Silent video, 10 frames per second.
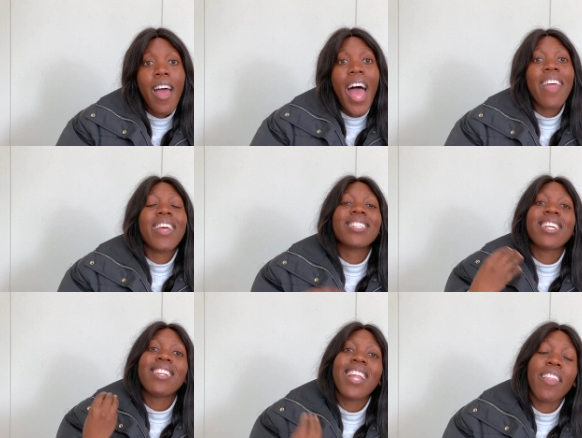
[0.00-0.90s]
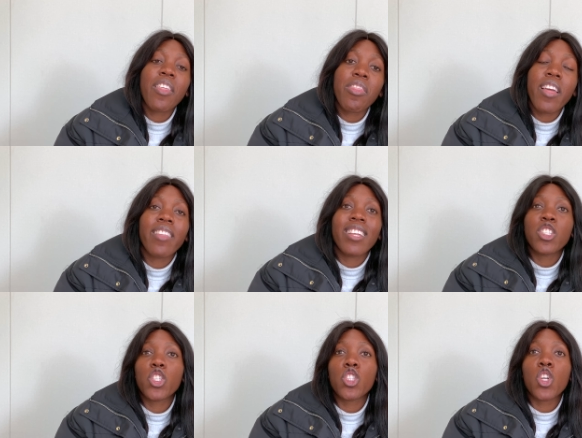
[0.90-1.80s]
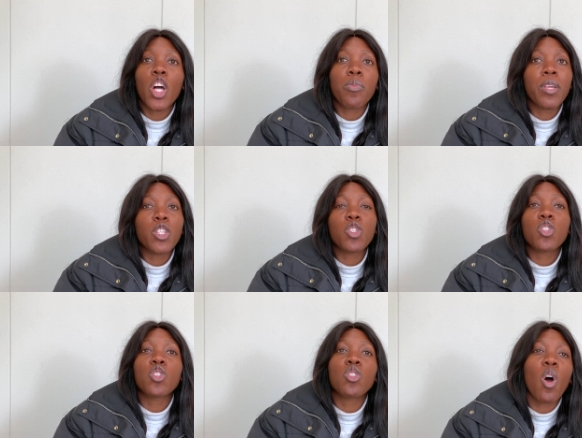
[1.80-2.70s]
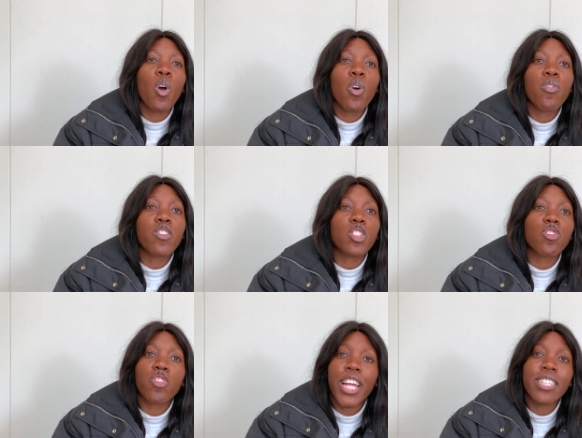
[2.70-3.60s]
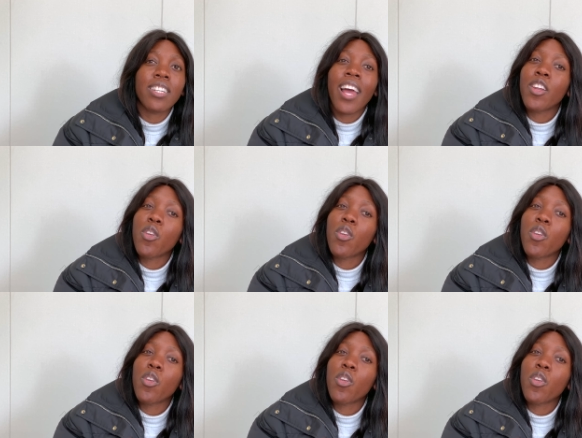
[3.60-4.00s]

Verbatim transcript: And that's another thing that just got me so frustrated and